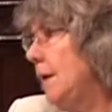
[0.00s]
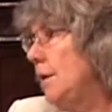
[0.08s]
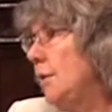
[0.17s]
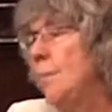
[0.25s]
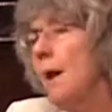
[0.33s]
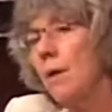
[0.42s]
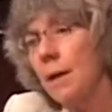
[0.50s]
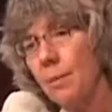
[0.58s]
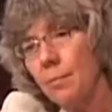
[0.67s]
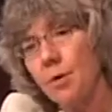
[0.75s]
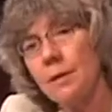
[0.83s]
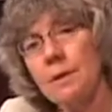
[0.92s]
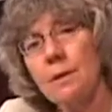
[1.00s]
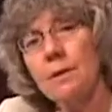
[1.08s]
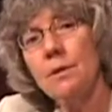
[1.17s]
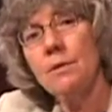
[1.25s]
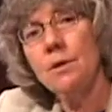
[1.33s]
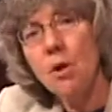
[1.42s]
You marry a
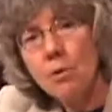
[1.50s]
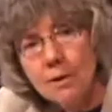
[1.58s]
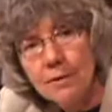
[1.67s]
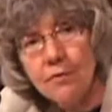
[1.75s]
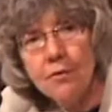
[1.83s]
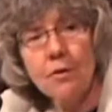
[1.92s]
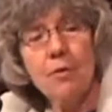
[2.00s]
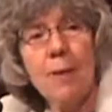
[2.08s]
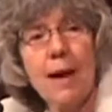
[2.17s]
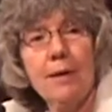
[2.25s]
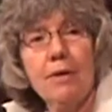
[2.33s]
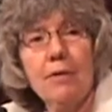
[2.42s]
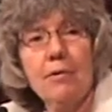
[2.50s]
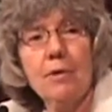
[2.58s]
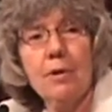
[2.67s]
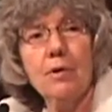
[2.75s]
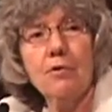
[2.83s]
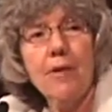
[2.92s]
person chosen for you by
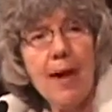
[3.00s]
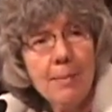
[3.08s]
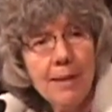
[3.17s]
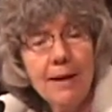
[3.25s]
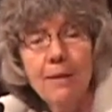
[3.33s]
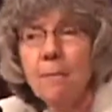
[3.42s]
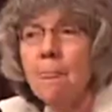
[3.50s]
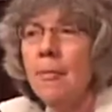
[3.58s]
your family.